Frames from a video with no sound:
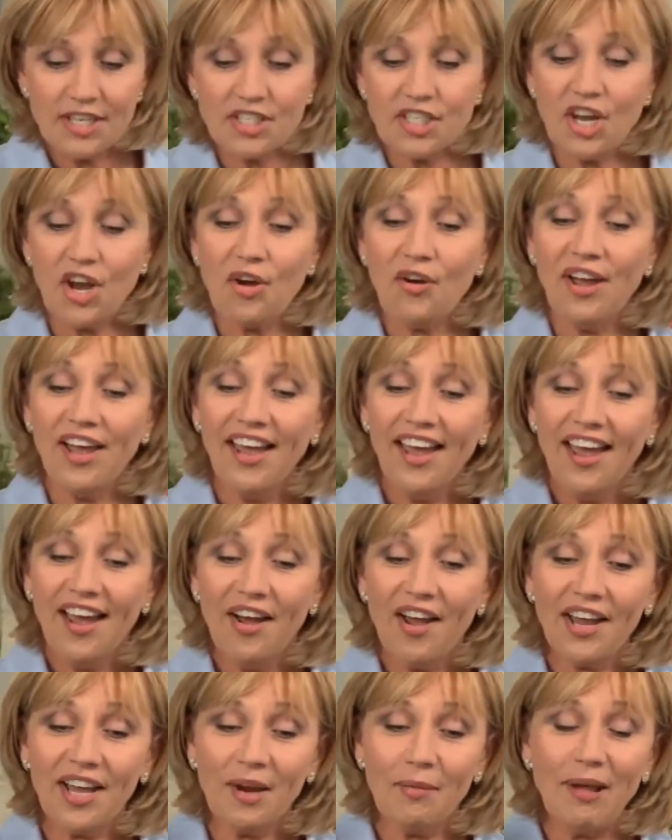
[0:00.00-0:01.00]
So
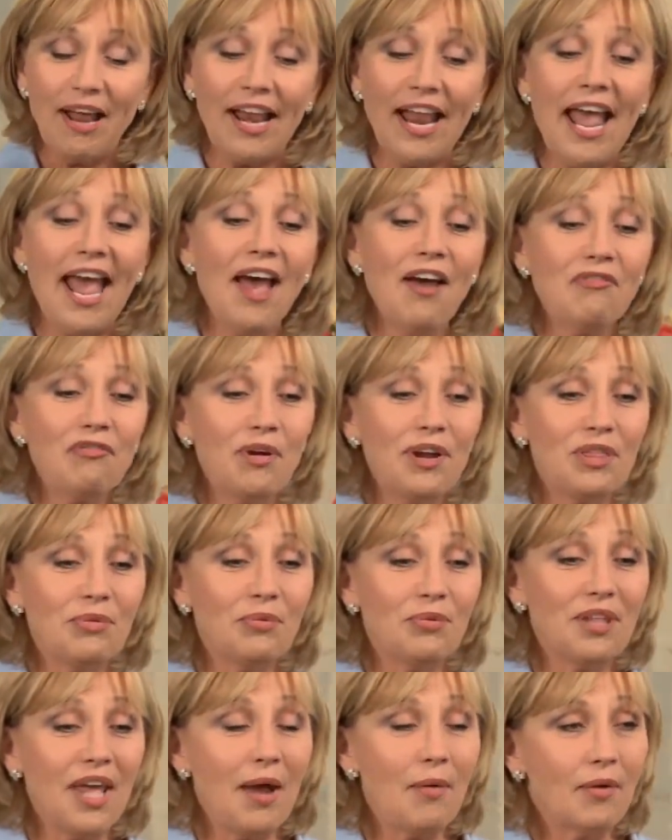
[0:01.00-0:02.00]
I got about halfway
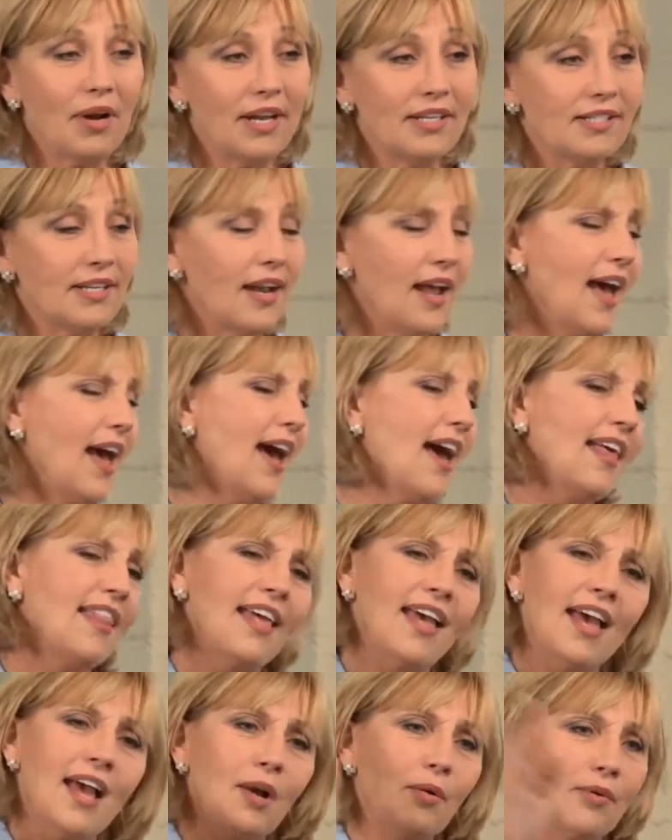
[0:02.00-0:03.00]
through that when I said,
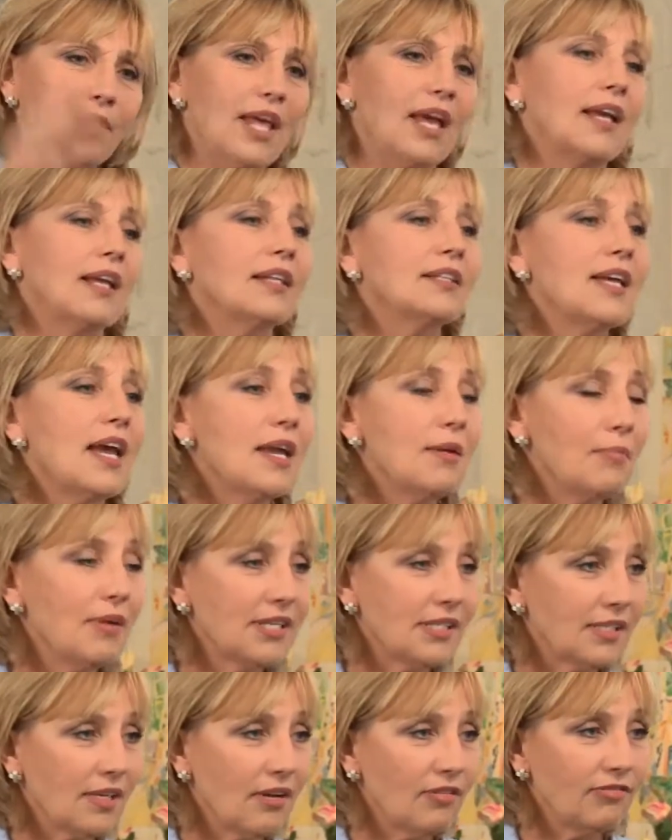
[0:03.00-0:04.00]
the heck with that. Take
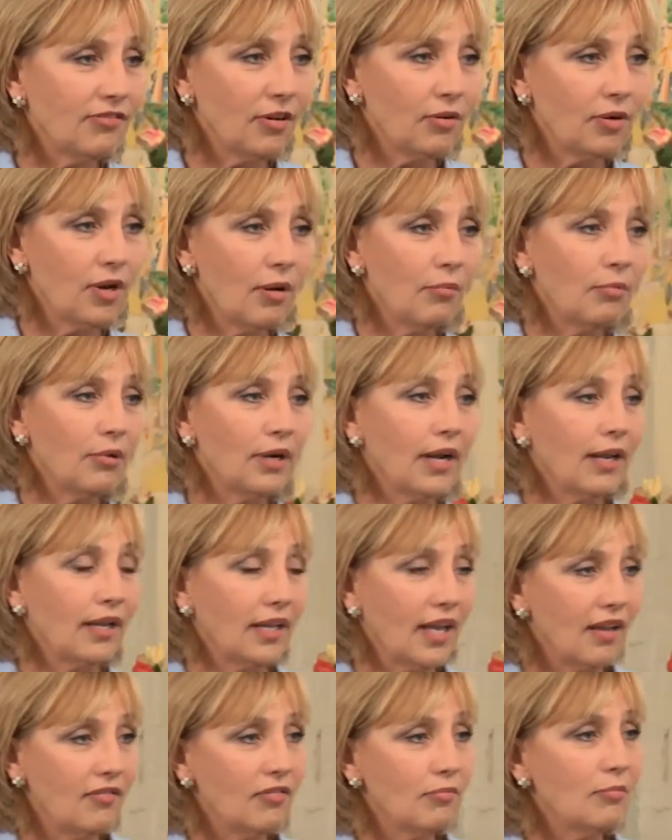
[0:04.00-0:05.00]
my cell phone number. And I
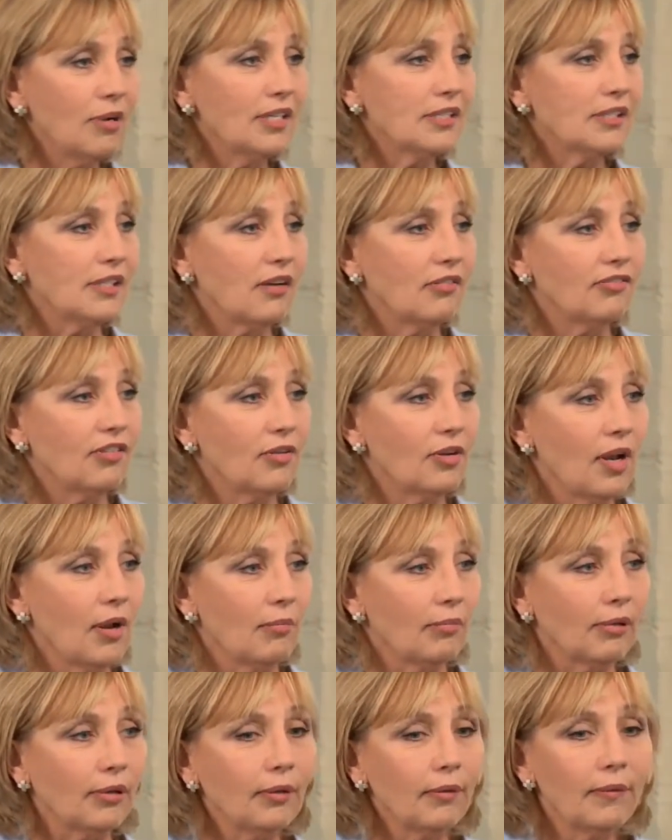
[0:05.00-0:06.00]
gave him my cell phone
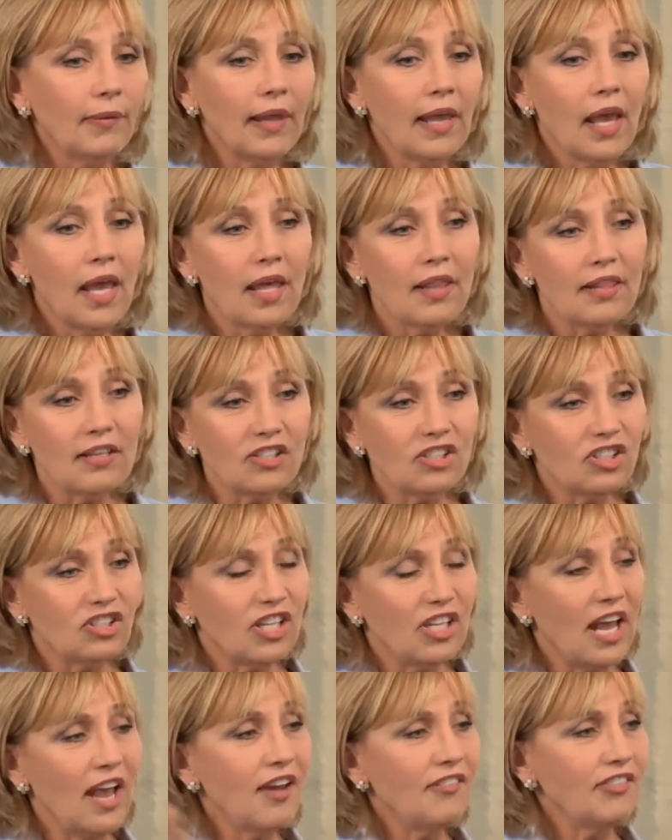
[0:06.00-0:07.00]
number. The
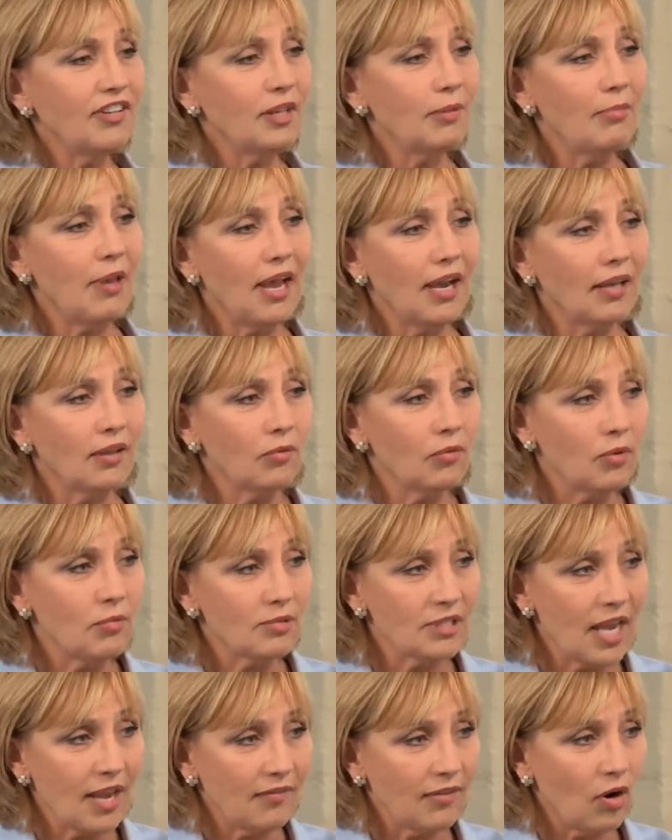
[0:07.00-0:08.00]
staff in the back of the room
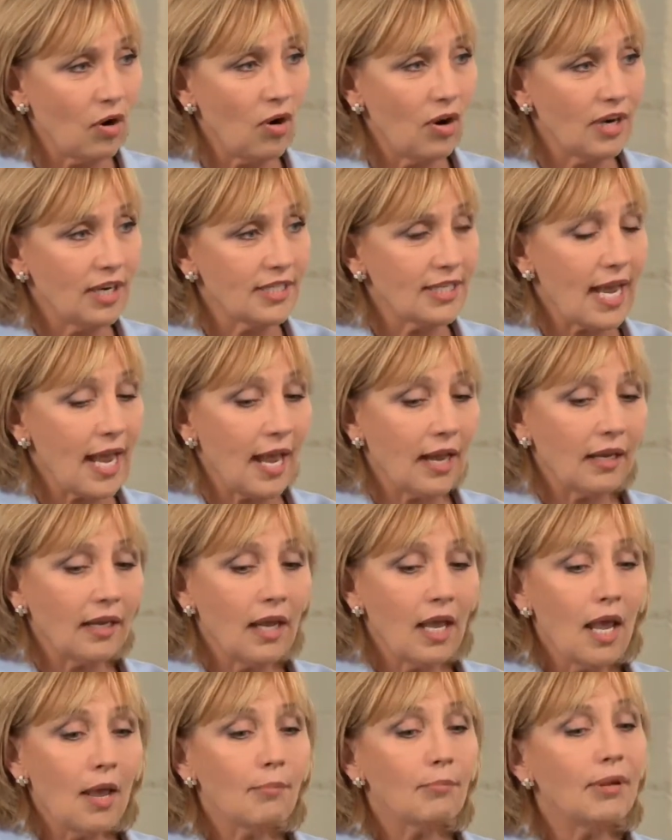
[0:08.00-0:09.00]
was having a heart attack.
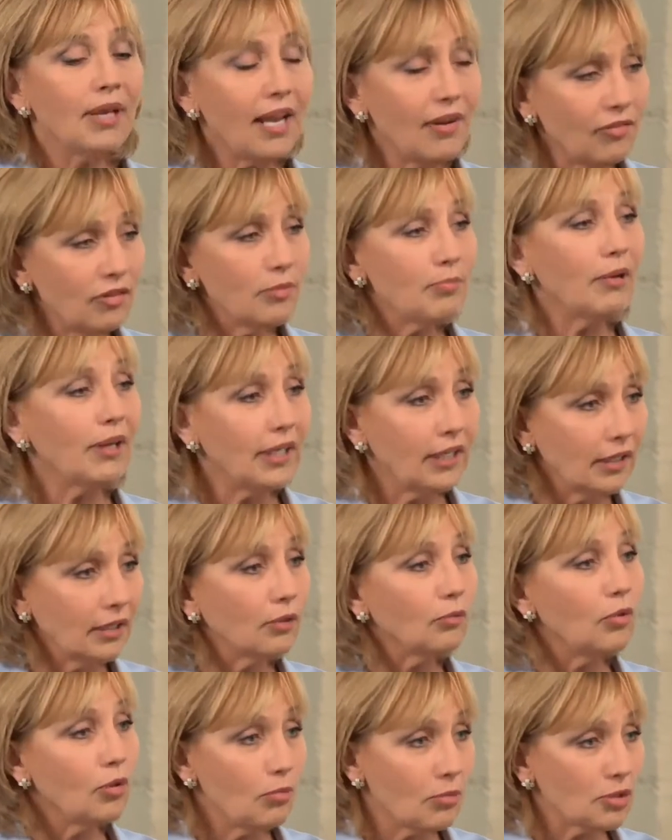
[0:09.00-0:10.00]
But everybody in
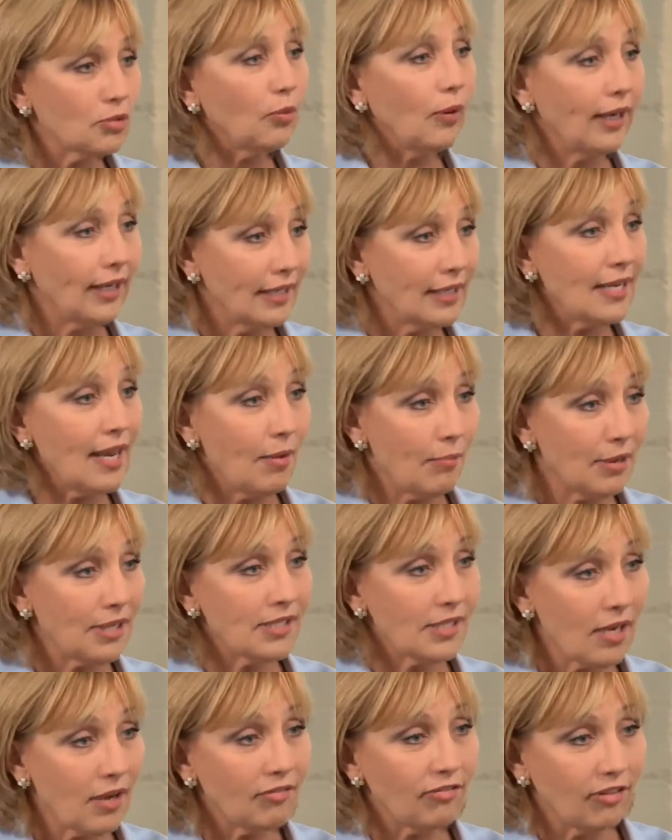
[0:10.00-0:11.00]
the room was writing down my
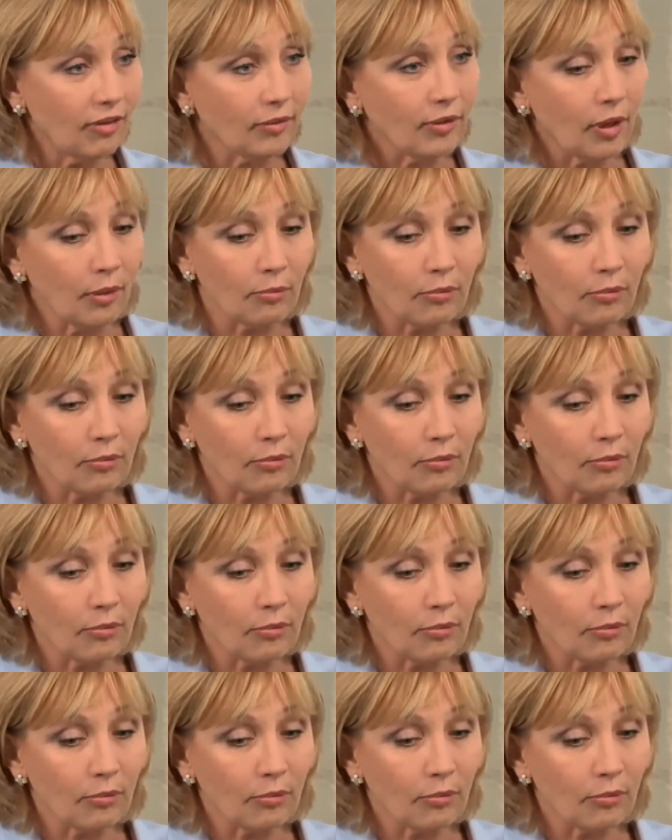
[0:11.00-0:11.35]
cell phone